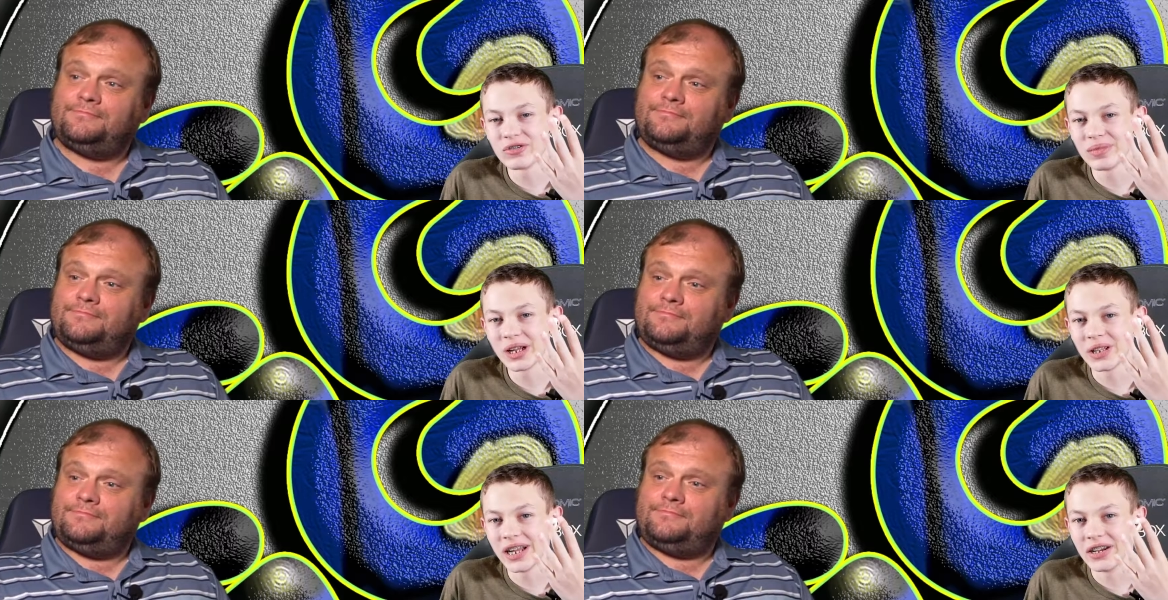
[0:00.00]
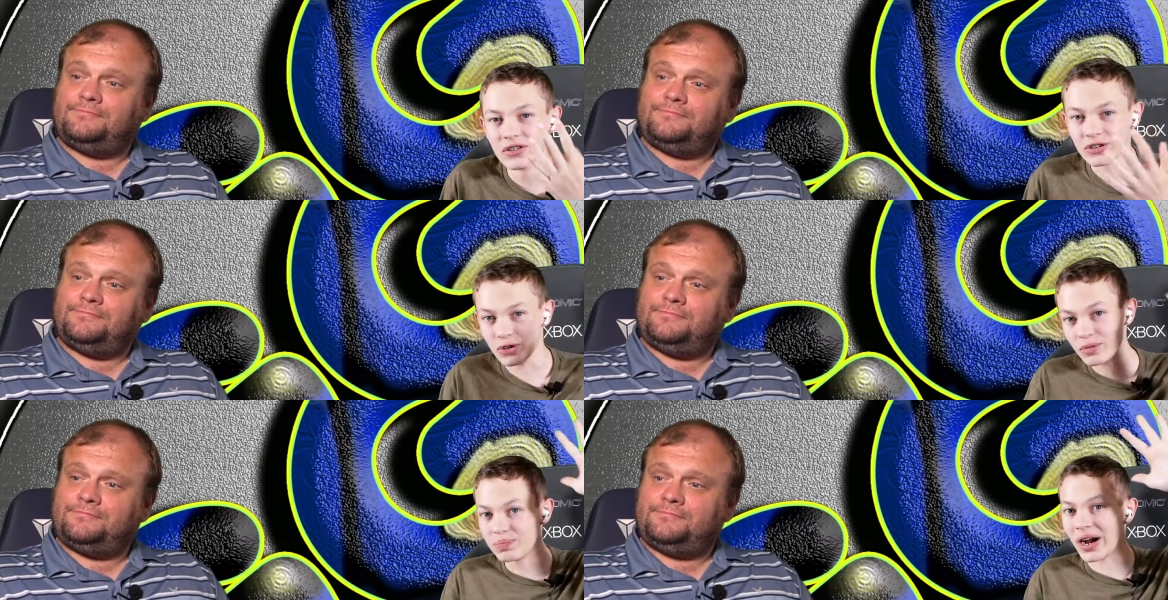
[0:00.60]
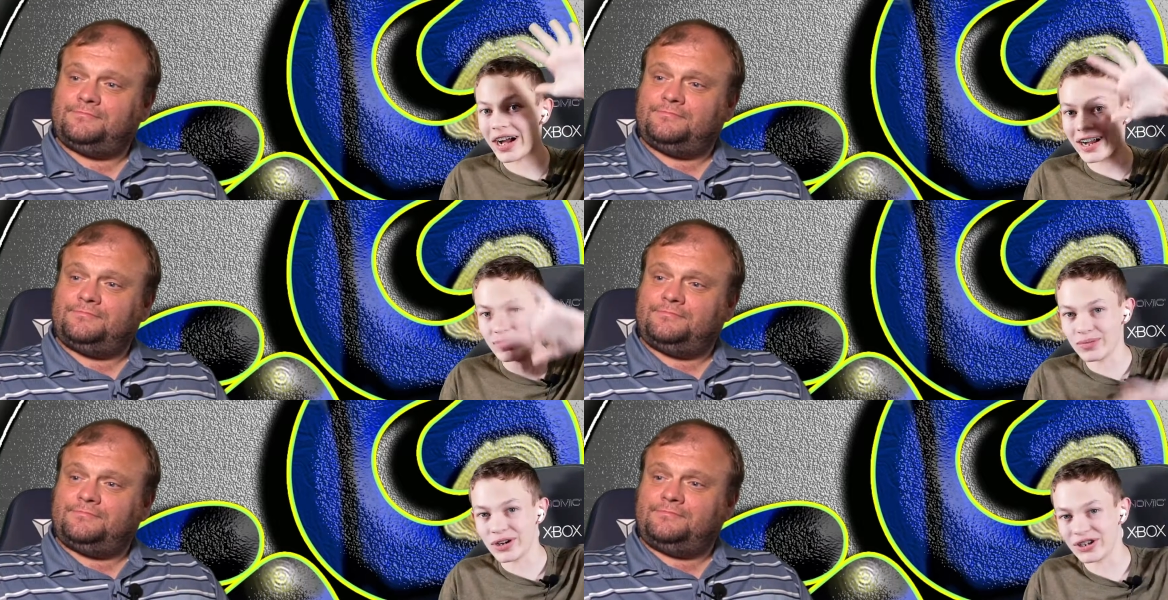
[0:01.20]
Speaker 1: bell, and goodbye,
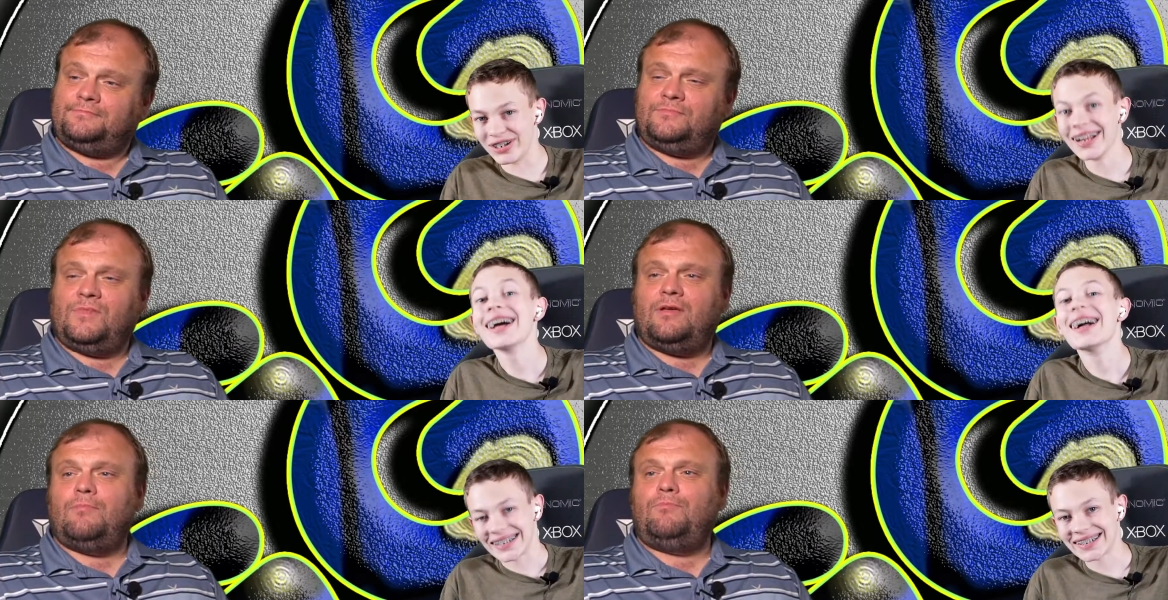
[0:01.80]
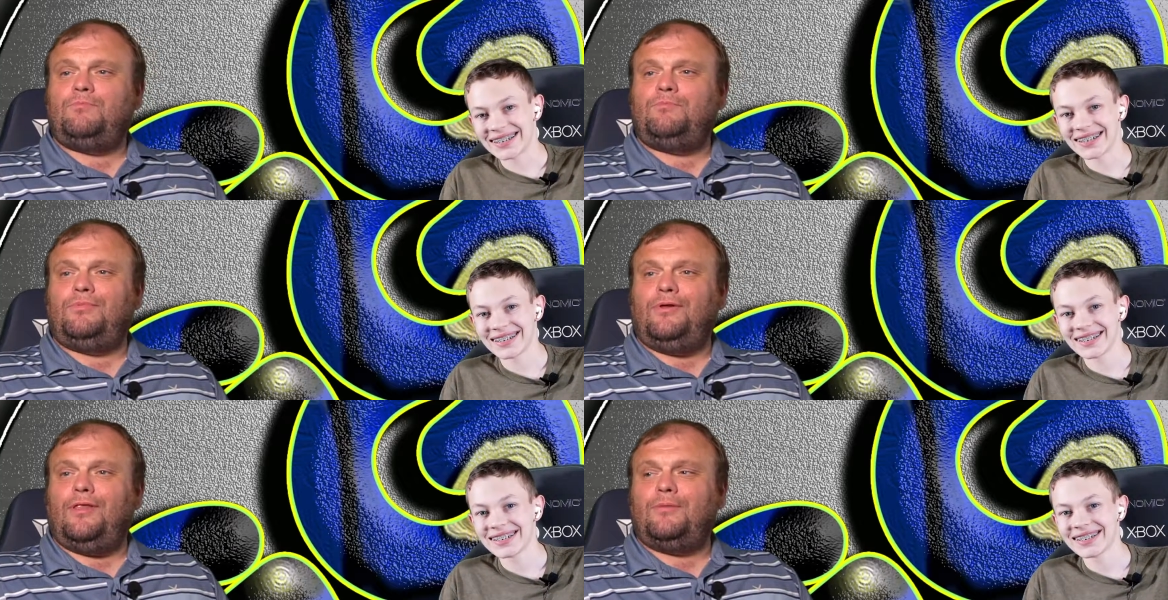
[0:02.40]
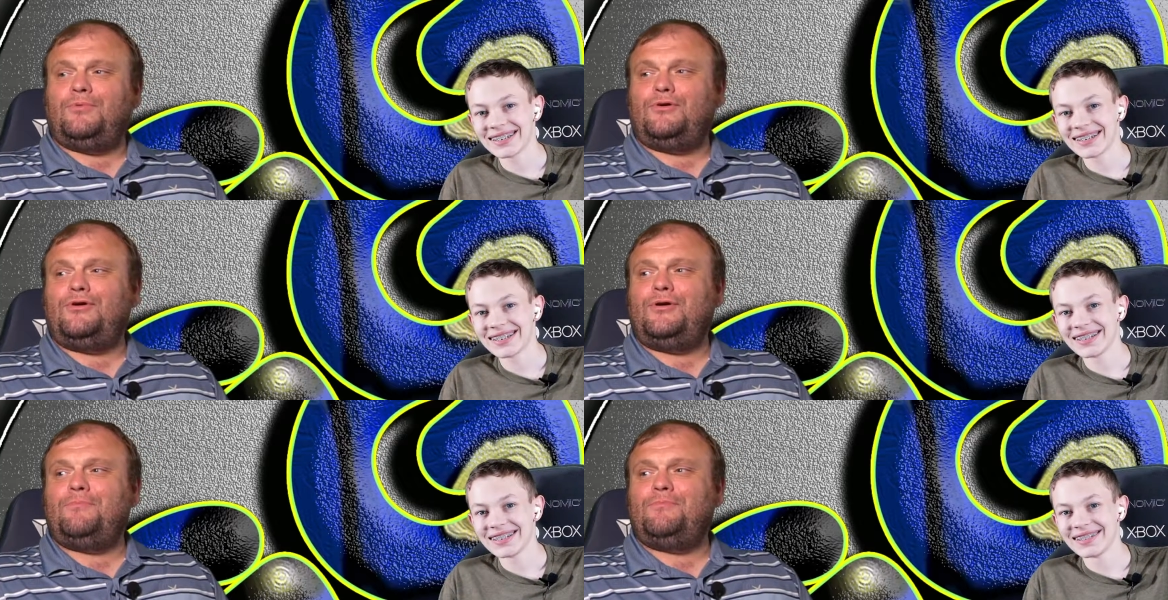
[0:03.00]
everybody. Blubber
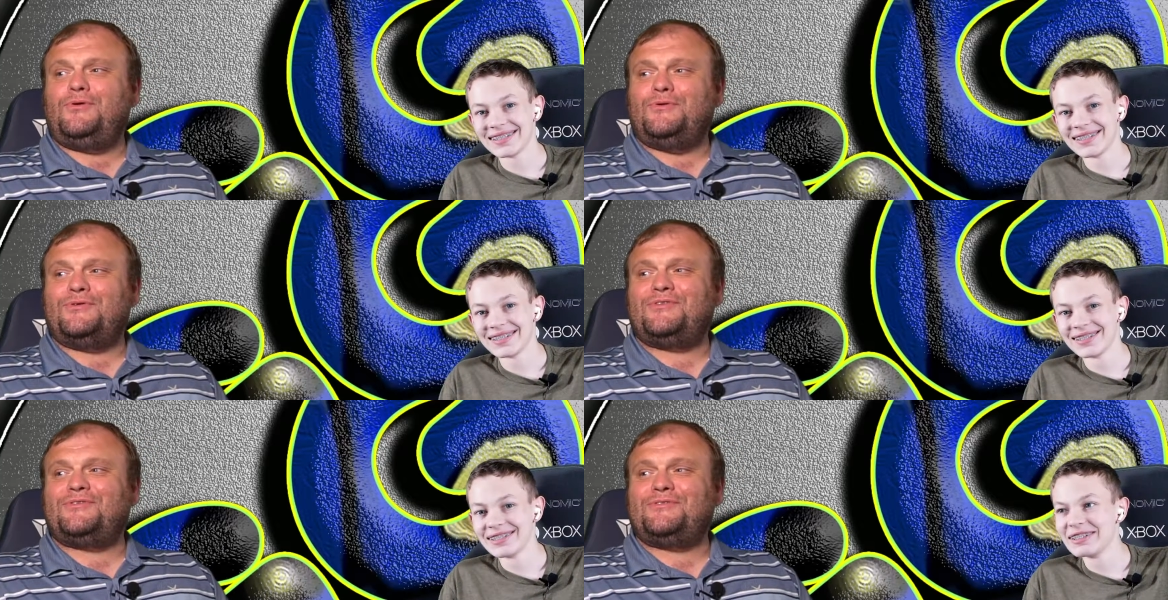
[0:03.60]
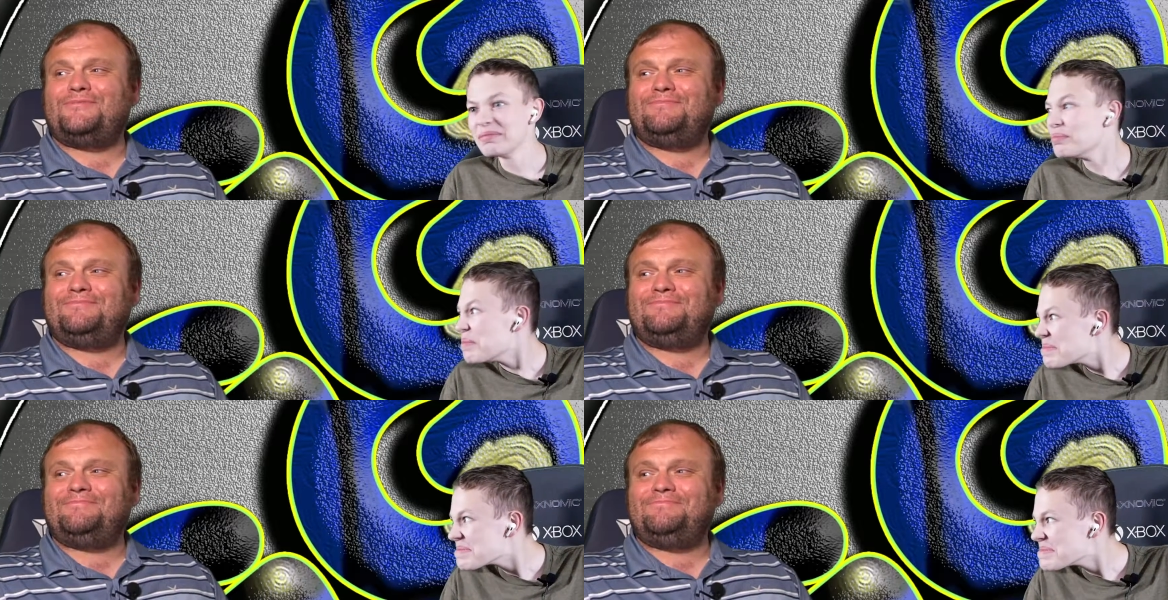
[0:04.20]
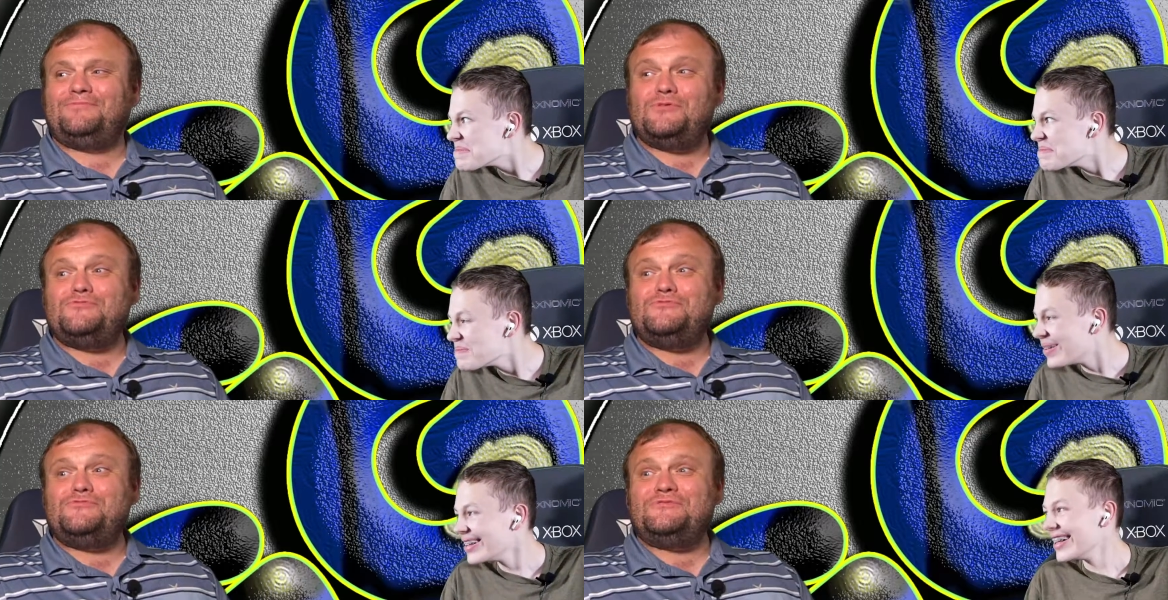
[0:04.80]
puss.
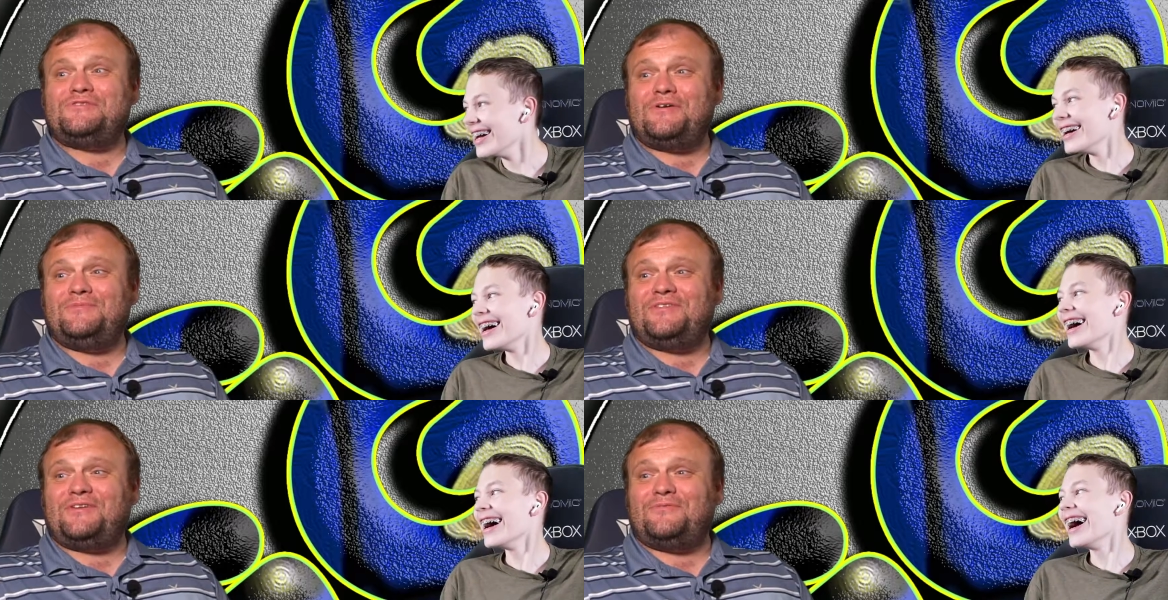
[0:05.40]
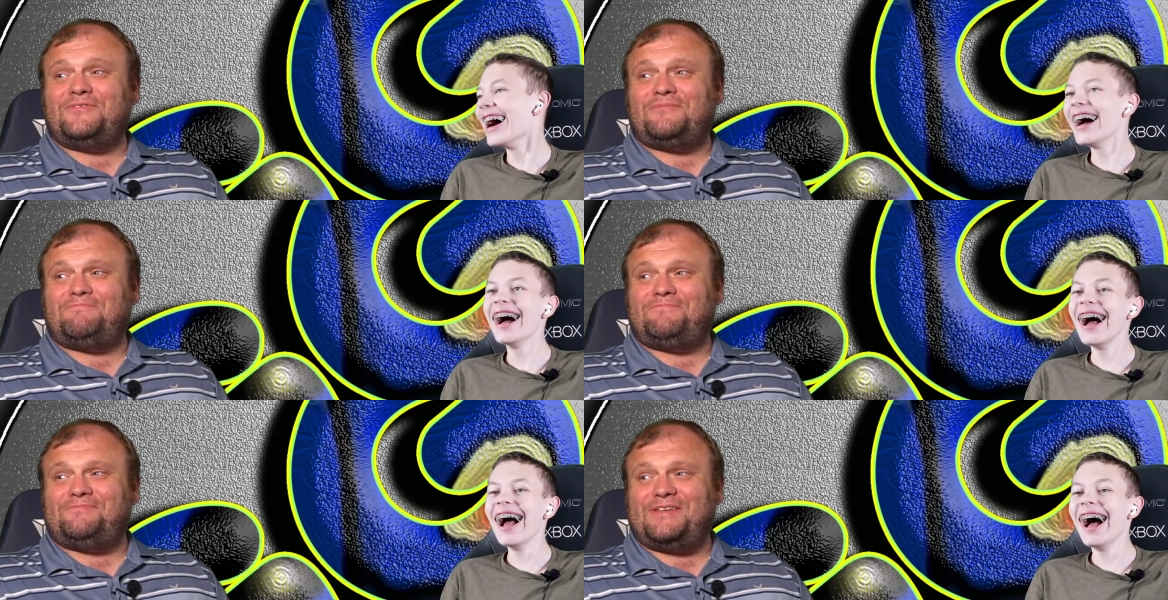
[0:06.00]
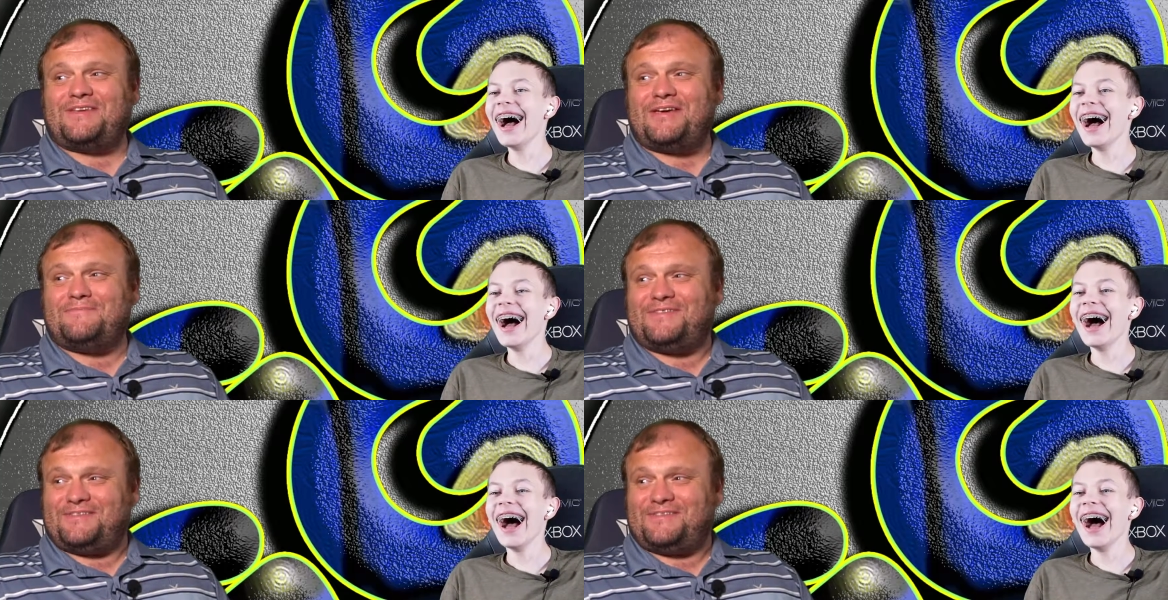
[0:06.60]
Speaker 2: Ooh, terms of service be done.